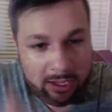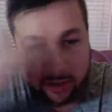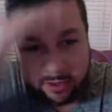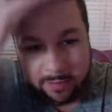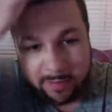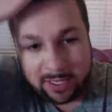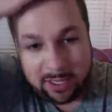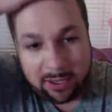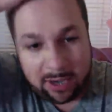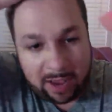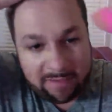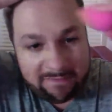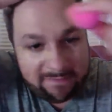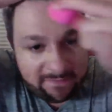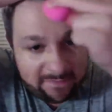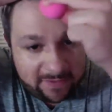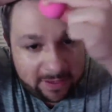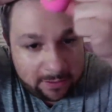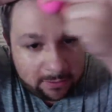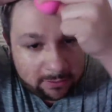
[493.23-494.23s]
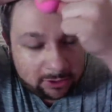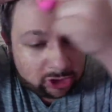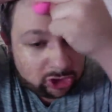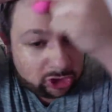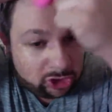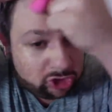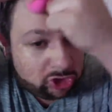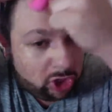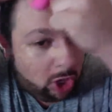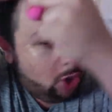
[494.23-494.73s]
Oh my God, I feel
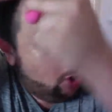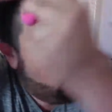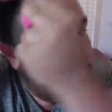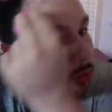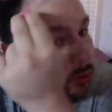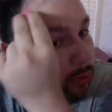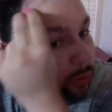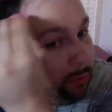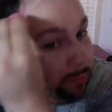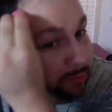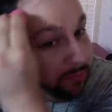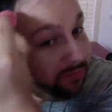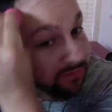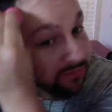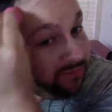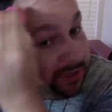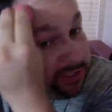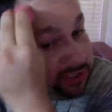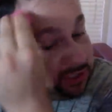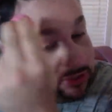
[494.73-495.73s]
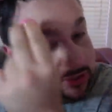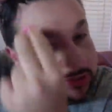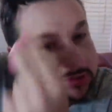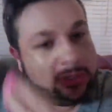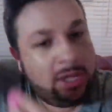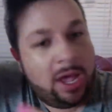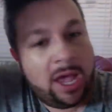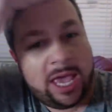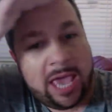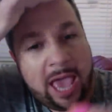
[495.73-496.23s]
so
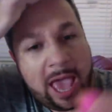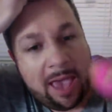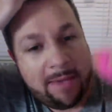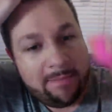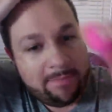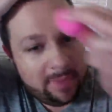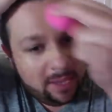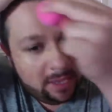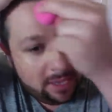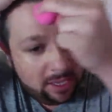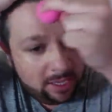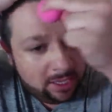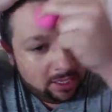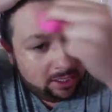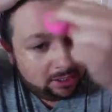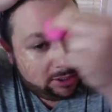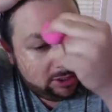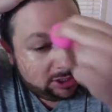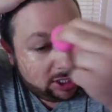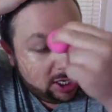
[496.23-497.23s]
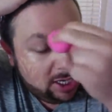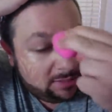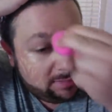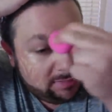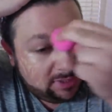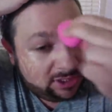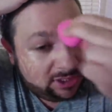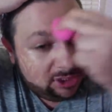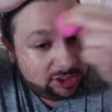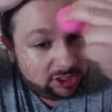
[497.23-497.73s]
professional. I am
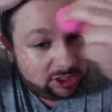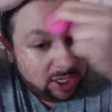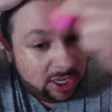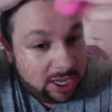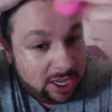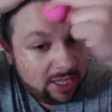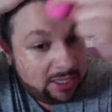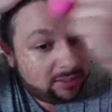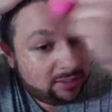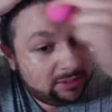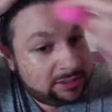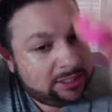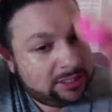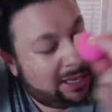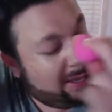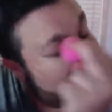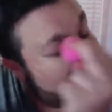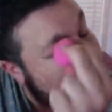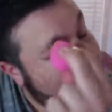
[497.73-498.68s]
James Charles.